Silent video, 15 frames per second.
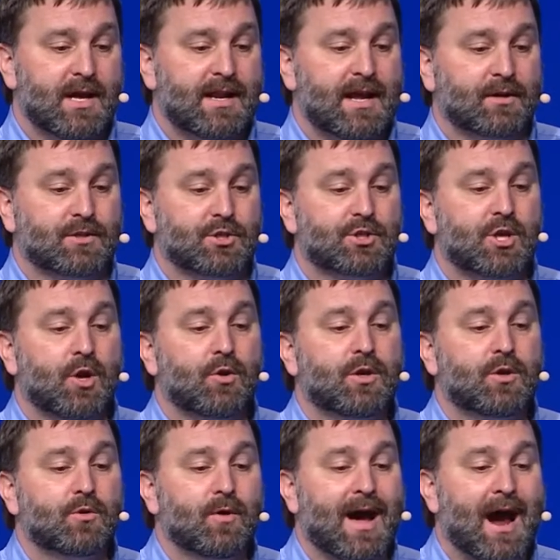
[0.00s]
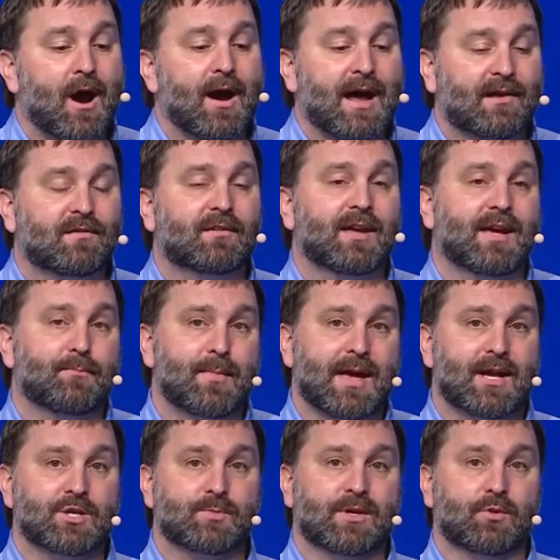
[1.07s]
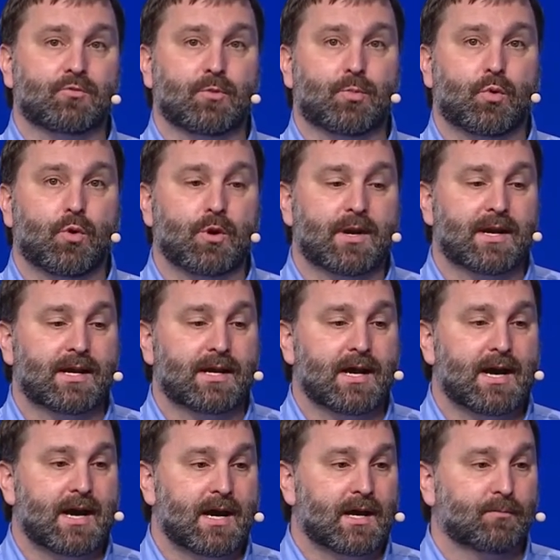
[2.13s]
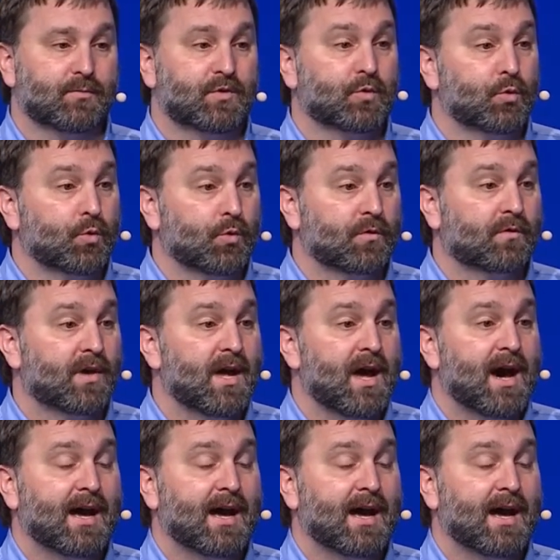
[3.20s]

Now, to show you our ACA management and reporting tools,